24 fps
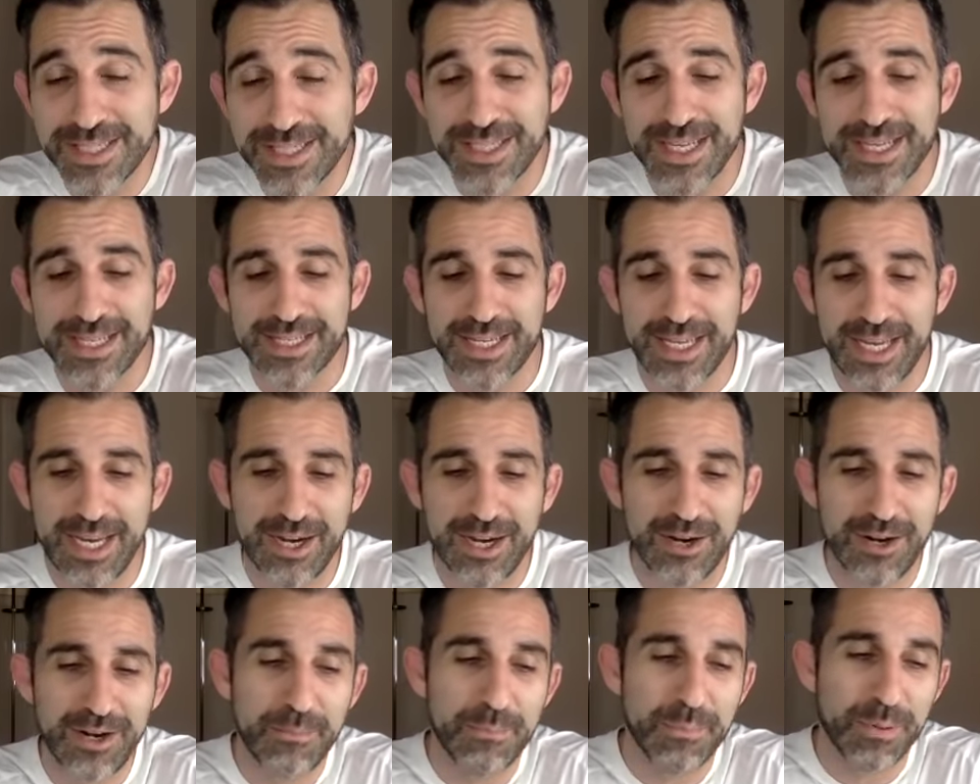says
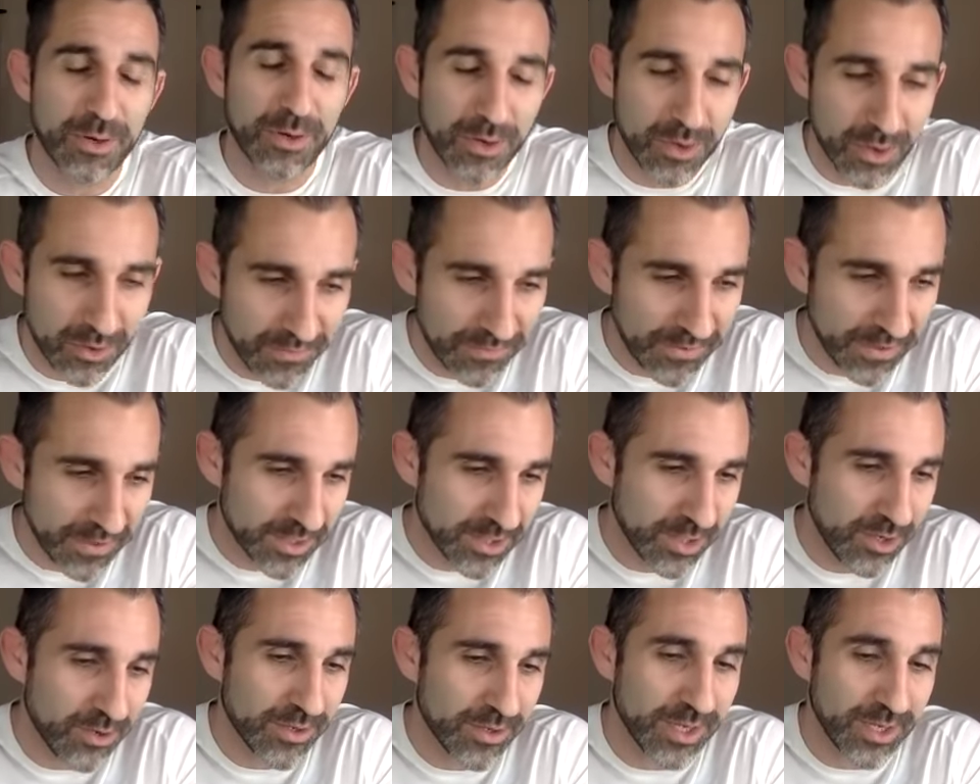Carrie. Perfect,
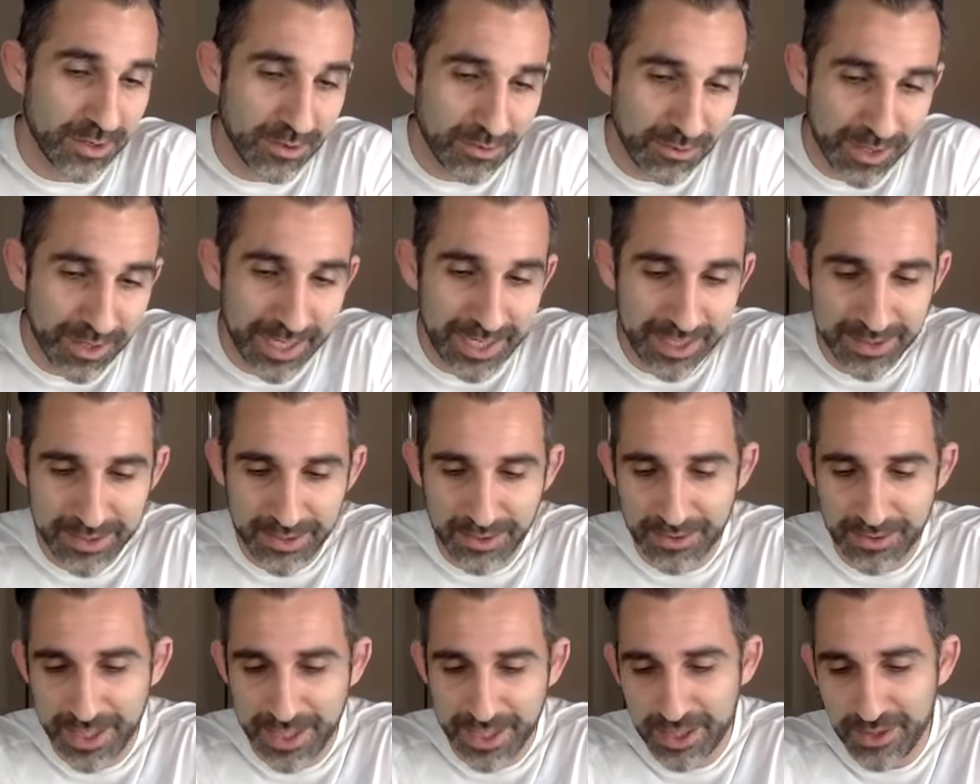okay, great,
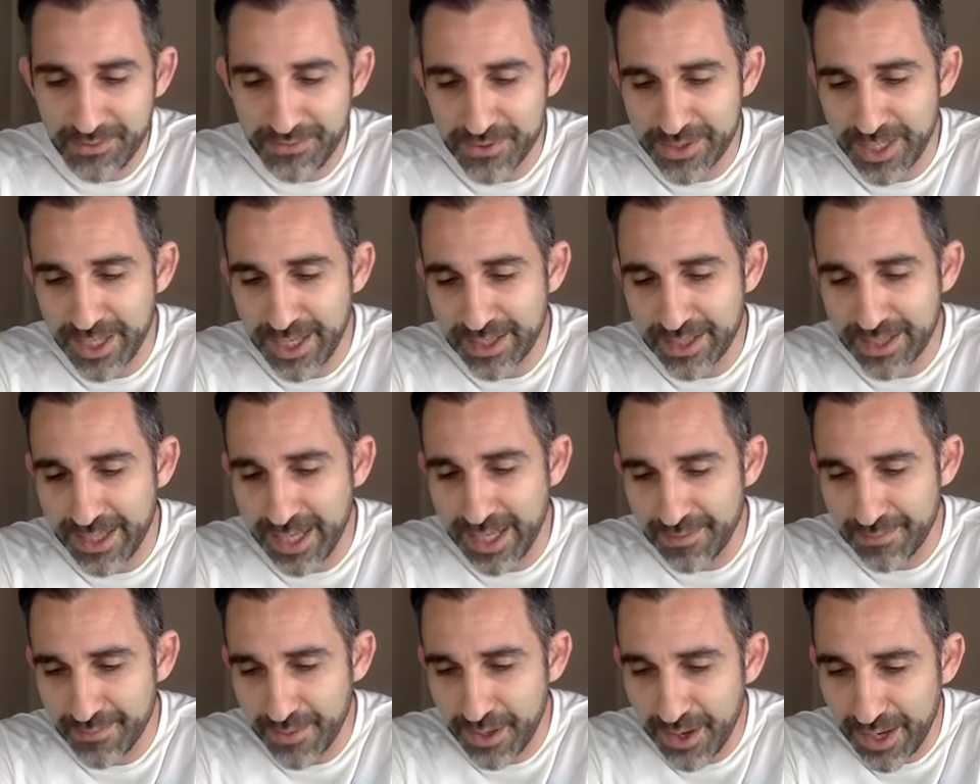so thank you for saying that.
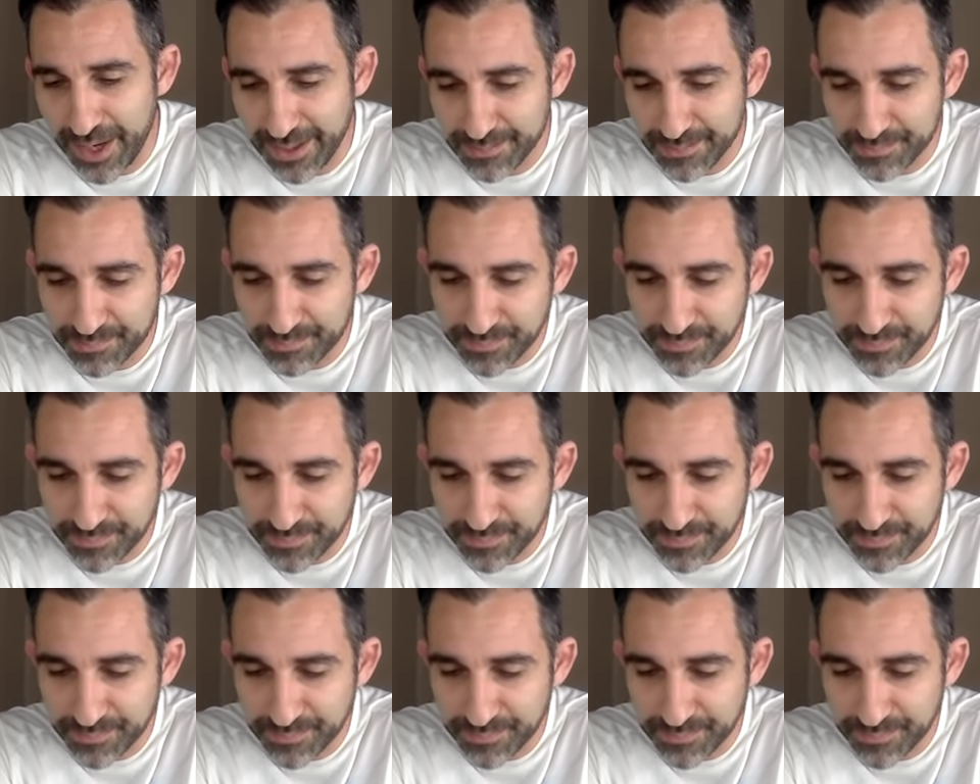All right,